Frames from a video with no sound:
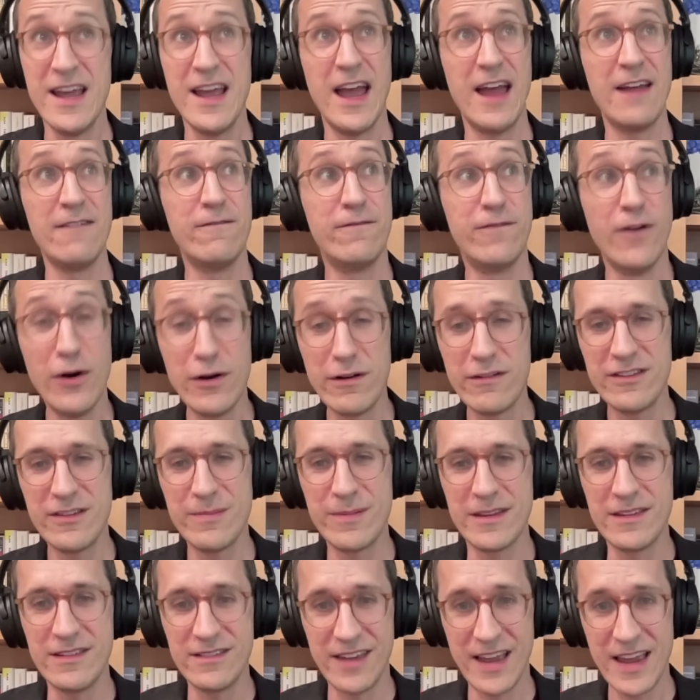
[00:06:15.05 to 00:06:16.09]
And voters have
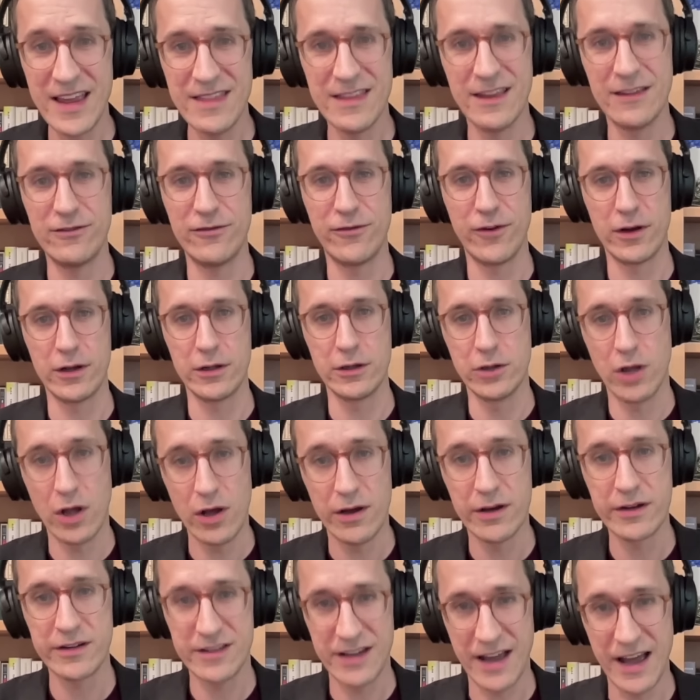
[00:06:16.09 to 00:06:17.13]
been saying this for a
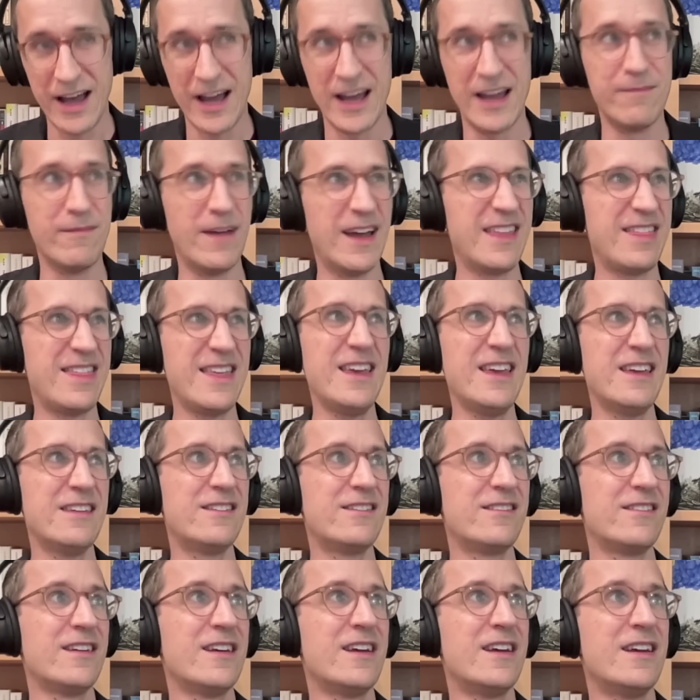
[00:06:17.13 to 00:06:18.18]
long time. I think
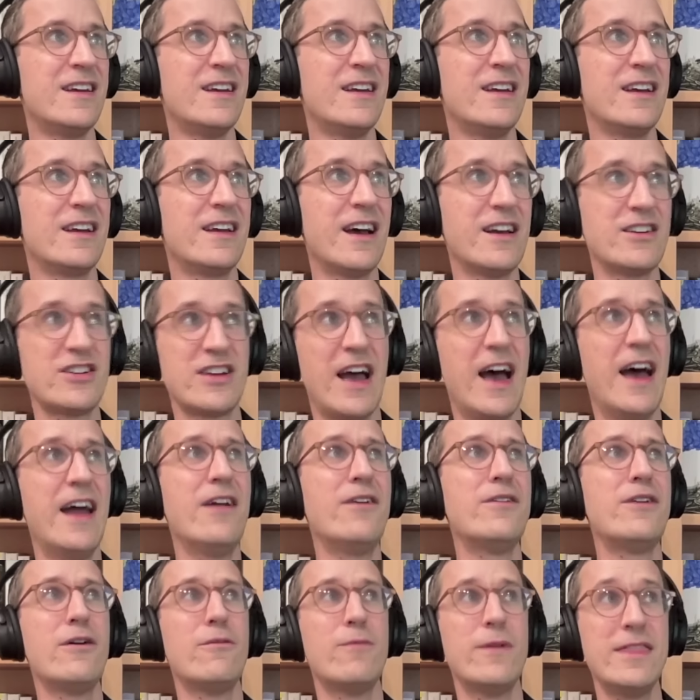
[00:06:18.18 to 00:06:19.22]
it's gosh, I
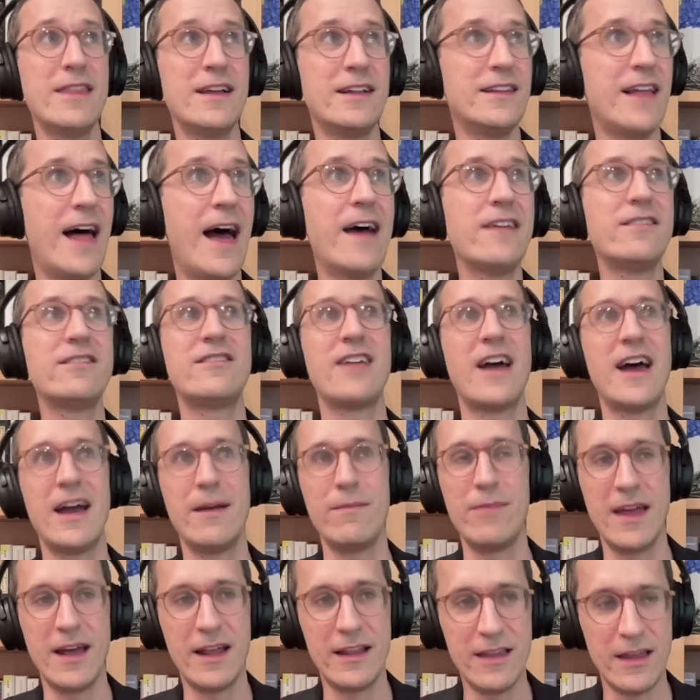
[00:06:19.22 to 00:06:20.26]
don't know when the last time
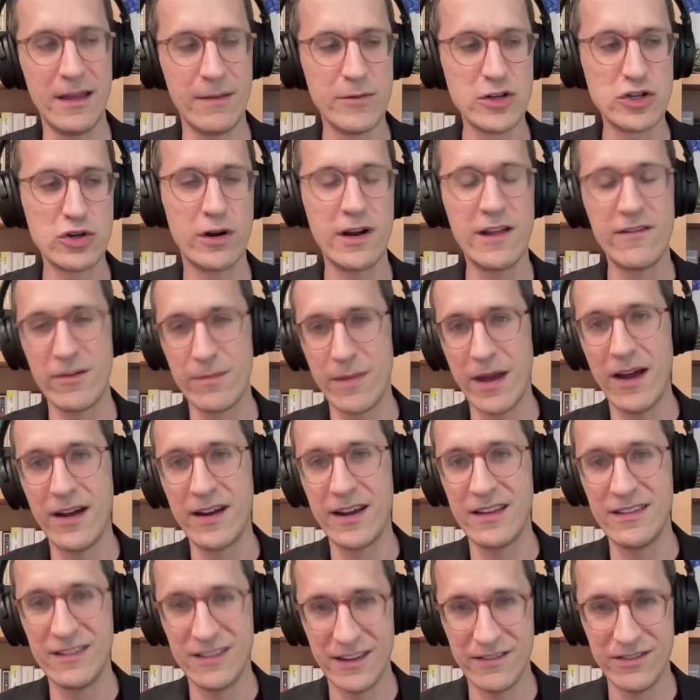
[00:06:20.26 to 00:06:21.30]
that a majority of
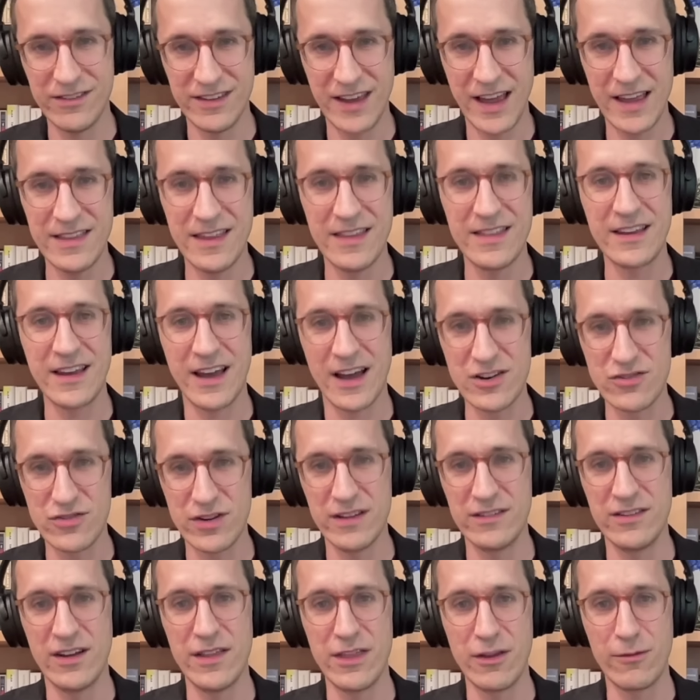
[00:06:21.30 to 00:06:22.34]
Americans have said that the country
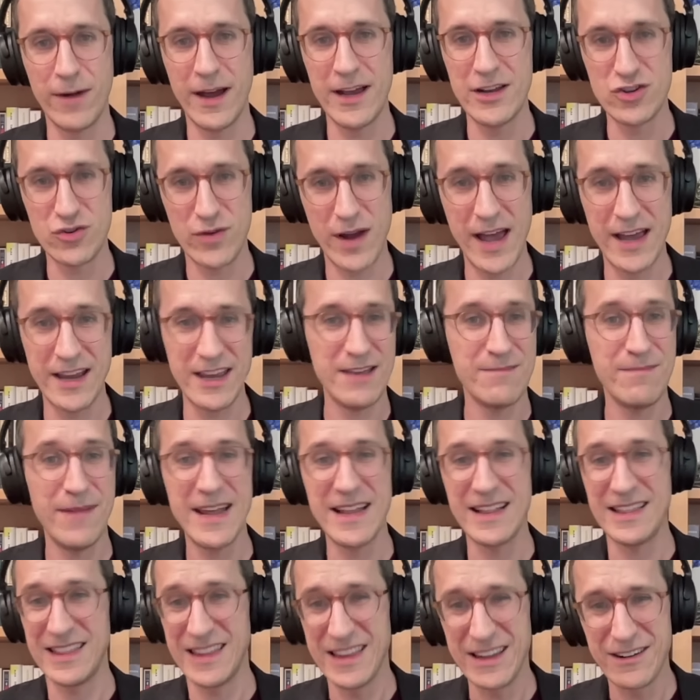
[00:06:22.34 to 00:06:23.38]
is on the right track. It
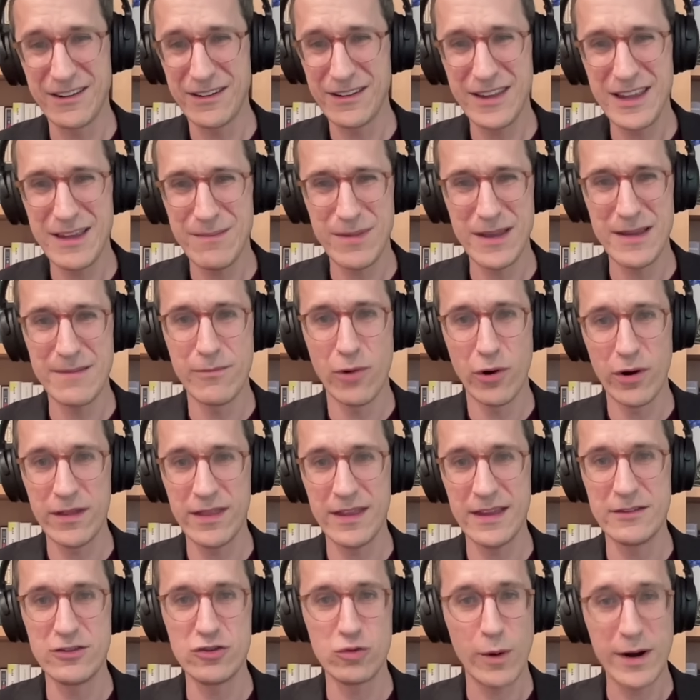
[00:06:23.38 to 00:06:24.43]
might literally be more
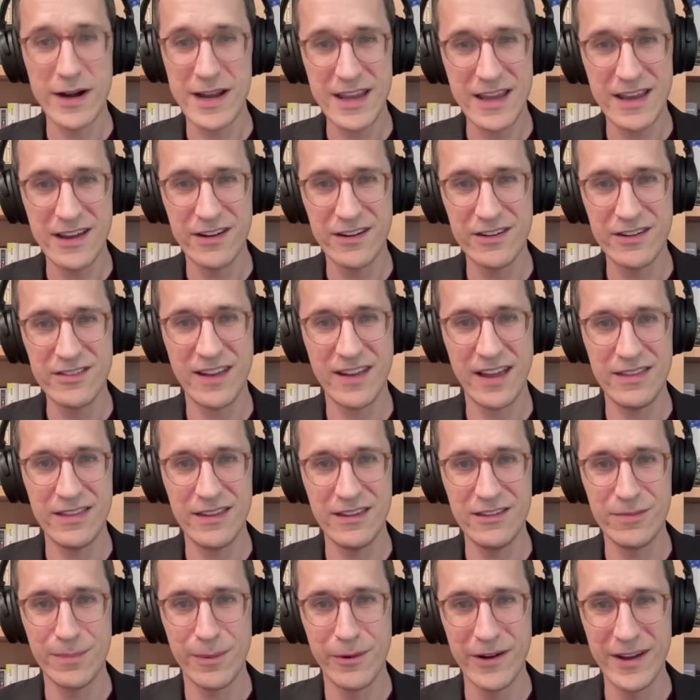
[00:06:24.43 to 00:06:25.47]
than 20 years at
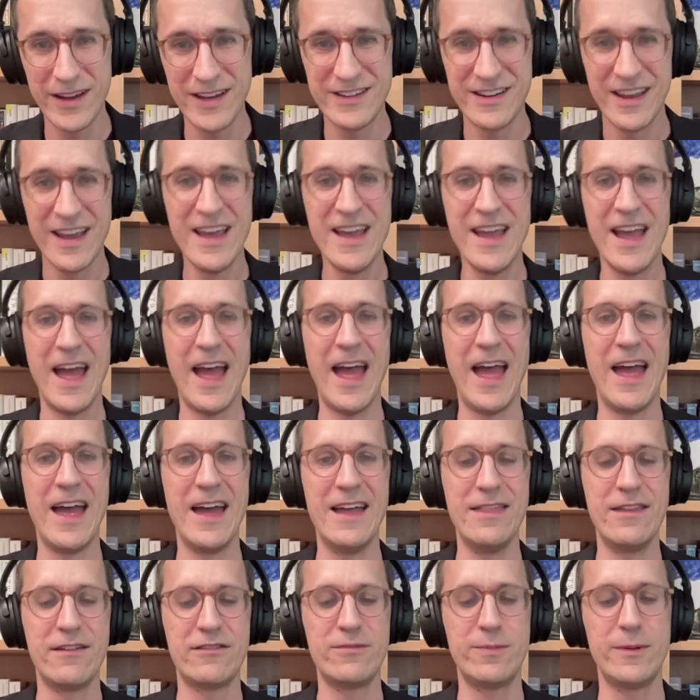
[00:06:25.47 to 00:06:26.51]
this point. Mm-hmm, mm-hmm. and mm-hmm.
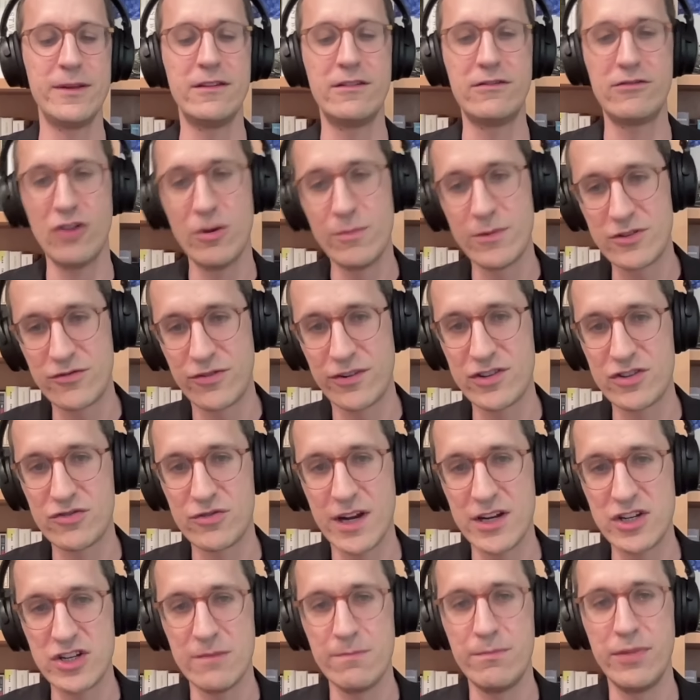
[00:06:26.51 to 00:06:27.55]
there's been so much
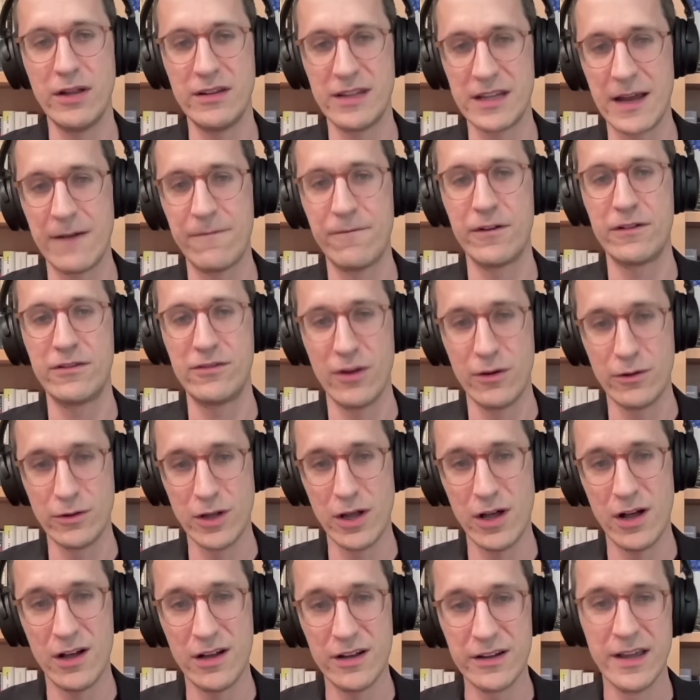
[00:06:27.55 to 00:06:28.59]
frustration building up for so
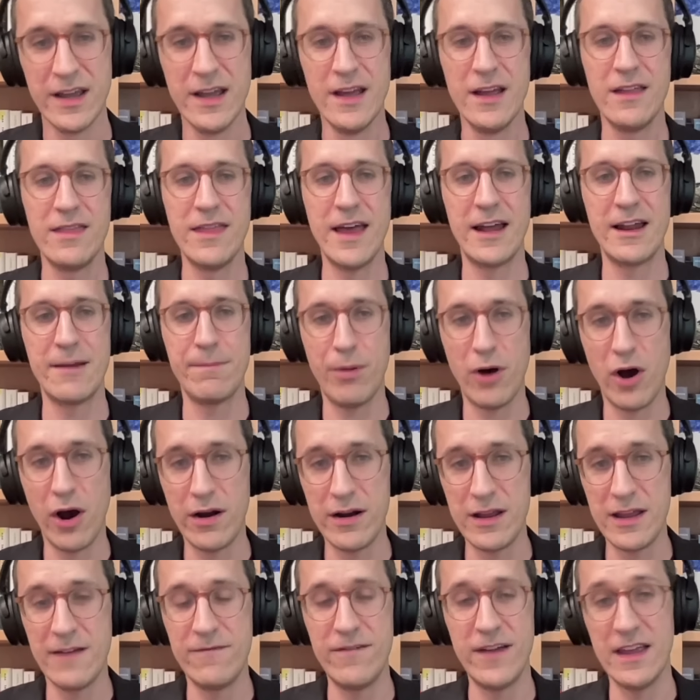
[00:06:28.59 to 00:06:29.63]
long that a
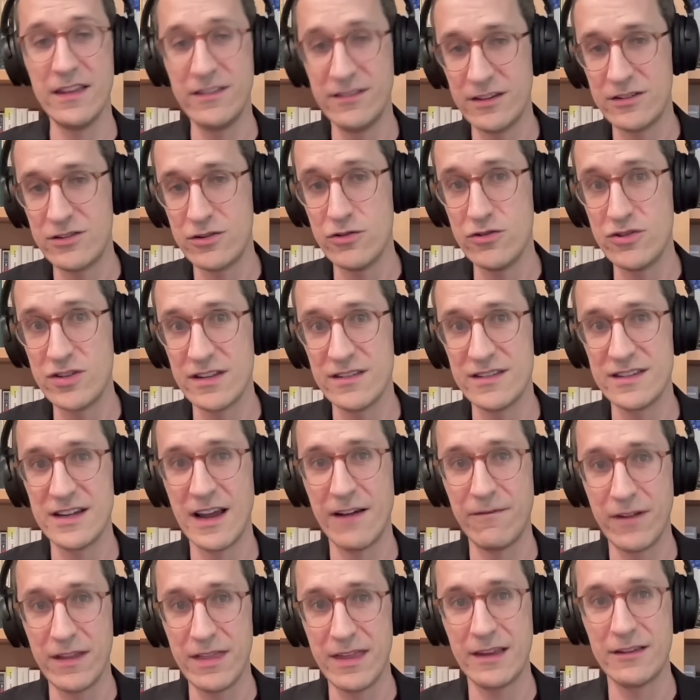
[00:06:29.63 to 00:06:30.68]
party of institutions and
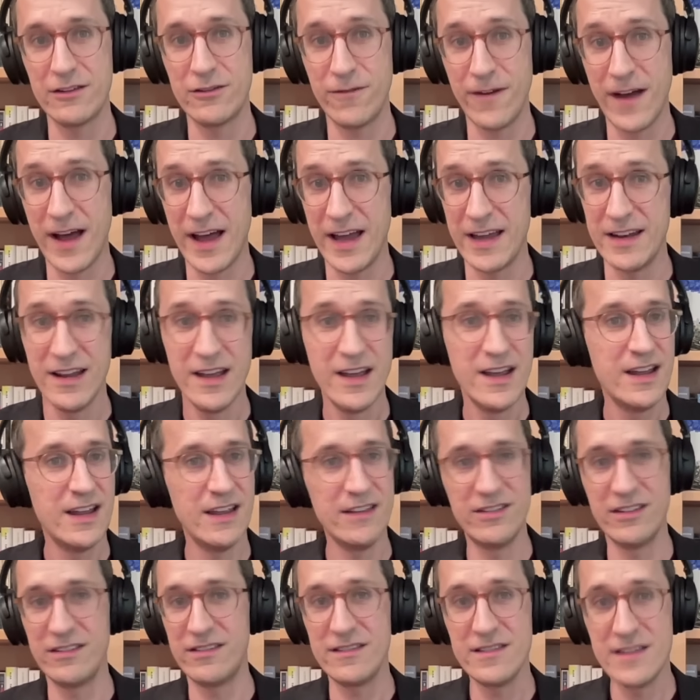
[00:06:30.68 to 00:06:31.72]
everything is fine is
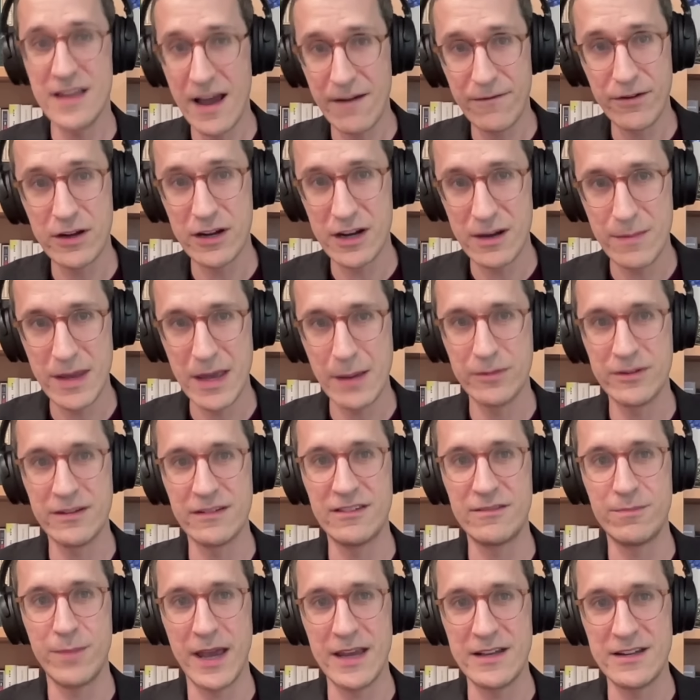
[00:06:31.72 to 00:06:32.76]
just never going to be able to
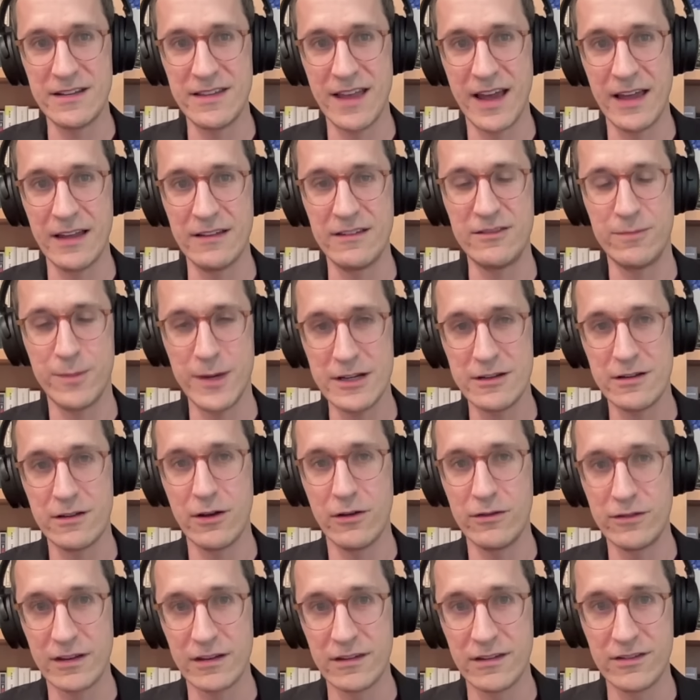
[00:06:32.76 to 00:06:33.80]
speak to that, speak to those
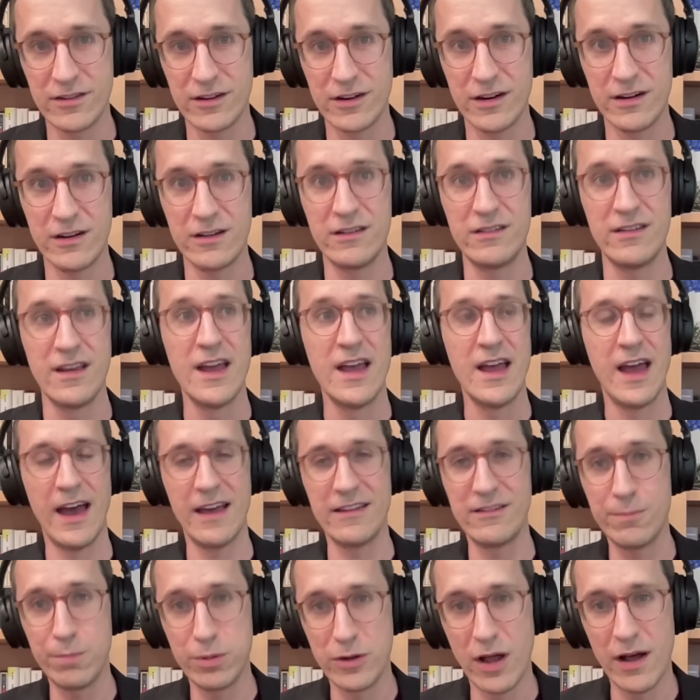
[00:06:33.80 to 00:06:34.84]
concerns as
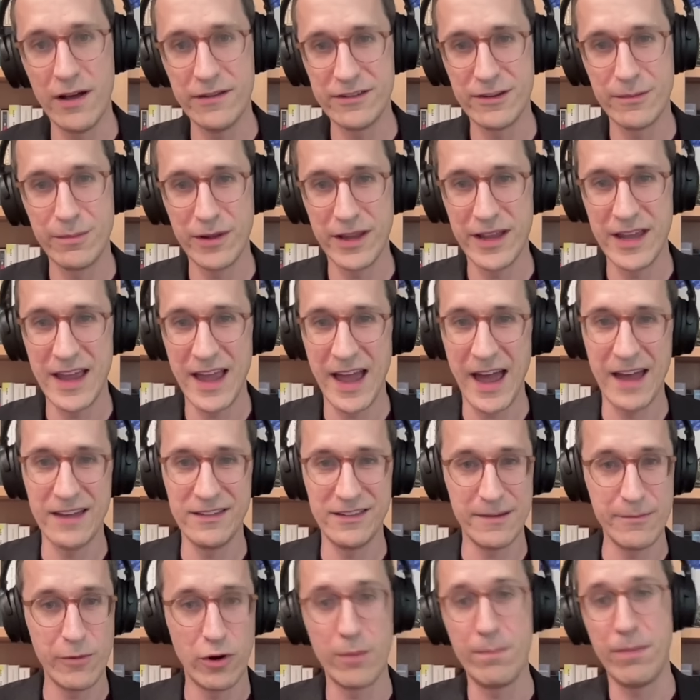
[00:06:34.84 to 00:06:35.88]
plausibly as a
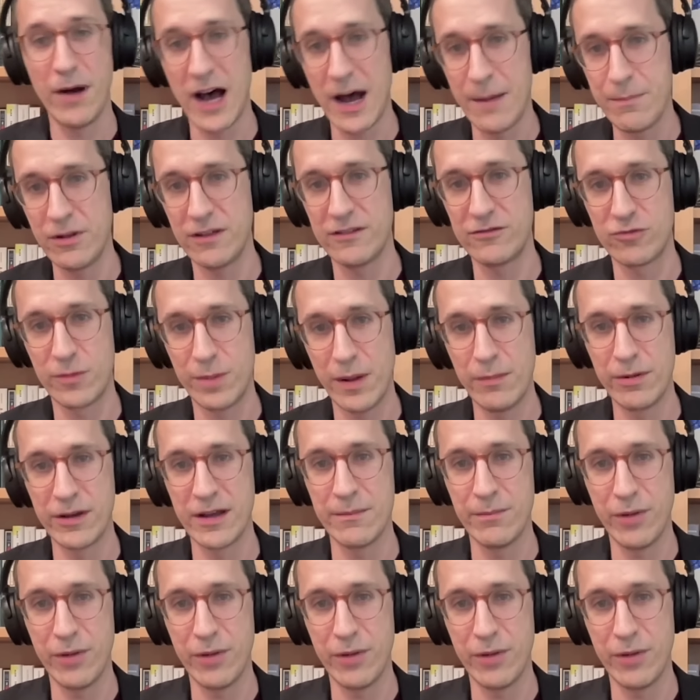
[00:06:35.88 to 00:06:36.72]
more populist Republican